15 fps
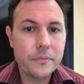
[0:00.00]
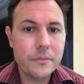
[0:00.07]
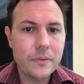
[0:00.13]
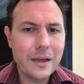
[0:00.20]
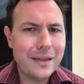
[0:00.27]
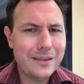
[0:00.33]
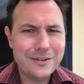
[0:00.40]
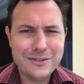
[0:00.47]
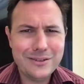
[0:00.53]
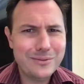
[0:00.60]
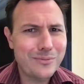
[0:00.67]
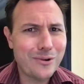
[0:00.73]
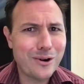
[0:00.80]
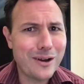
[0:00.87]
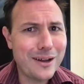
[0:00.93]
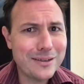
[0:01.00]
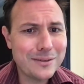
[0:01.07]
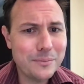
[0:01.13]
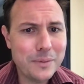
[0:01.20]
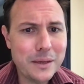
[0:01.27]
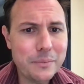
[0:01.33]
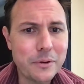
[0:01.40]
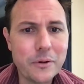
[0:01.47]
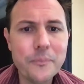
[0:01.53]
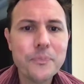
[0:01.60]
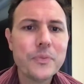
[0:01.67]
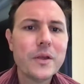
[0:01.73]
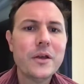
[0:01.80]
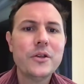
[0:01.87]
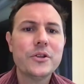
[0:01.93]
and there's just more awesome people.
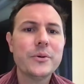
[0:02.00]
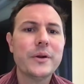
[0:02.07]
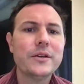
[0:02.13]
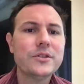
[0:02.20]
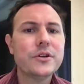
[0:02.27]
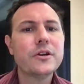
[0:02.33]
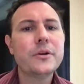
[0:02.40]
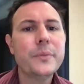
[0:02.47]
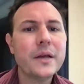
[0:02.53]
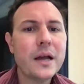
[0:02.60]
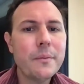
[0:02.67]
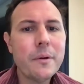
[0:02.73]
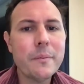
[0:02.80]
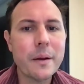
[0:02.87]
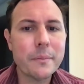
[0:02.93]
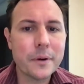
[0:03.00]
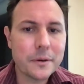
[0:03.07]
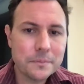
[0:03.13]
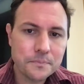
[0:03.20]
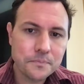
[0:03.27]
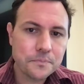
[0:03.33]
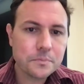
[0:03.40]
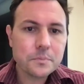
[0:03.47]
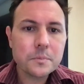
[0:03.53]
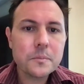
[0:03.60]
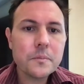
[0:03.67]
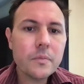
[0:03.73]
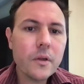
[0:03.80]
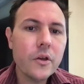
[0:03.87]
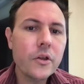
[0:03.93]
So when you're going to become a member,
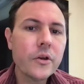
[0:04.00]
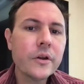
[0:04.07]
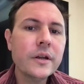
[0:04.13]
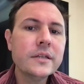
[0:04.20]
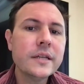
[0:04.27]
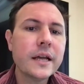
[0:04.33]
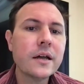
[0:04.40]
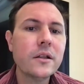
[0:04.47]
you're going to take a